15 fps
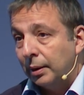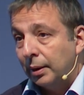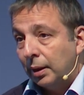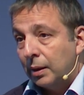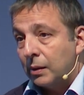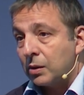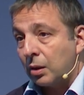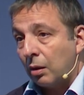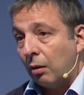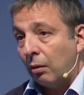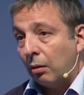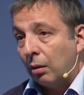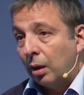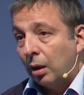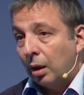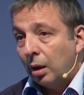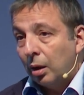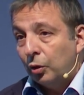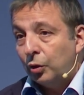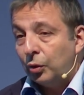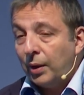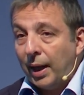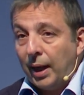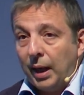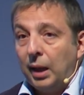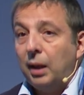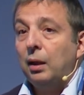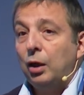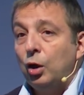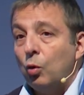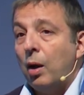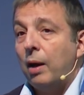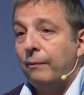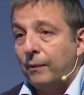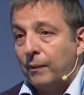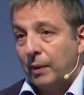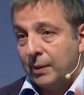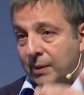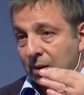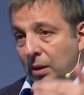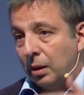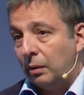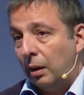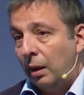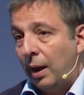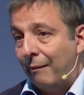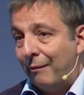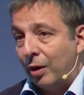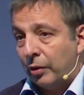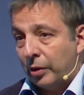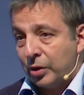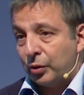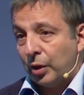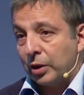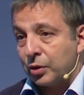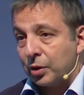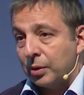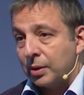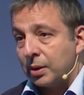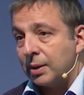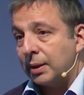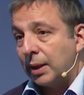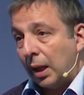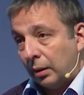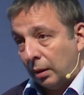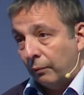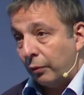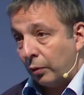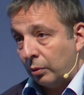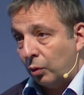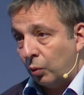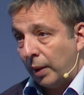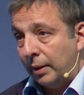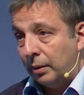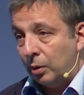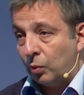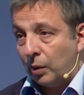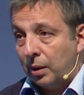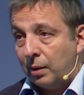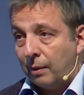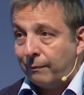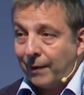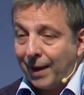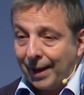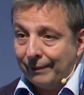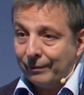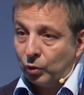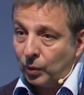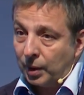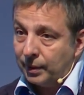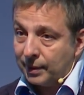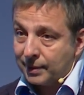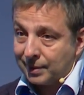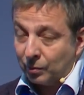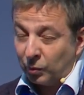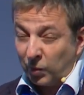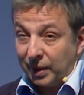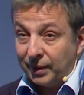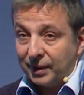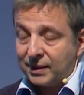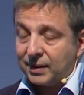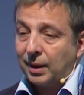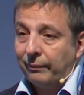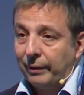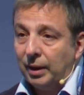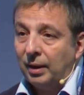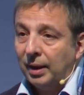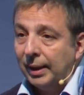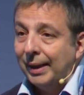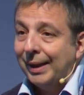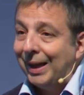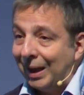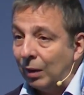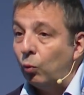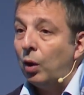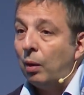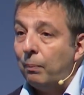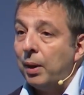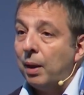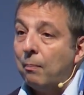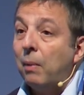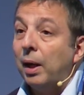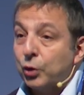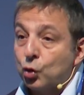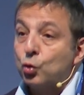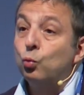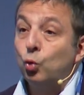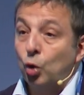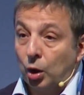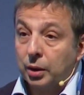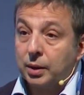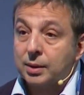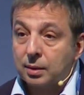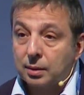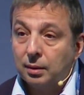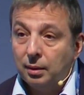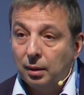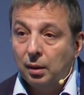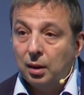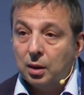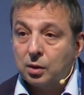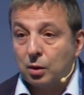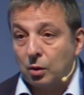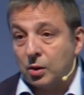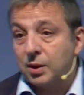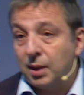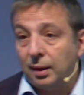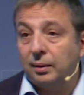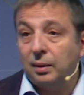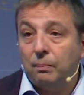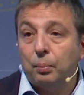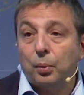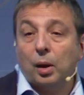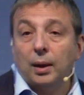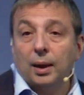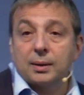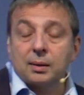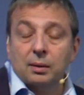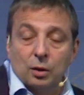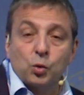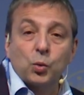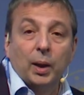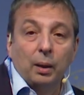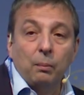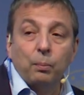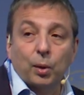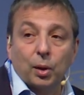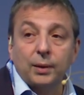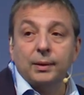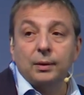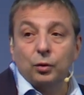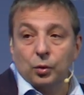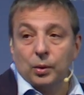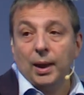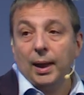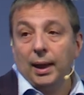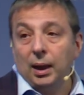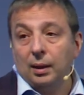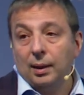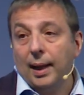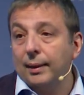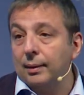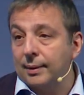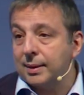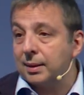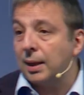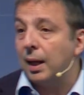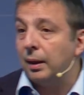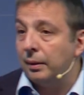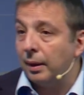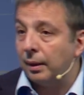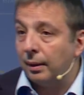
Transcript: So today you have a certain level of restrictions starting from 2025, 2027, it will be much worse. So certain products that you are importing today, like the standard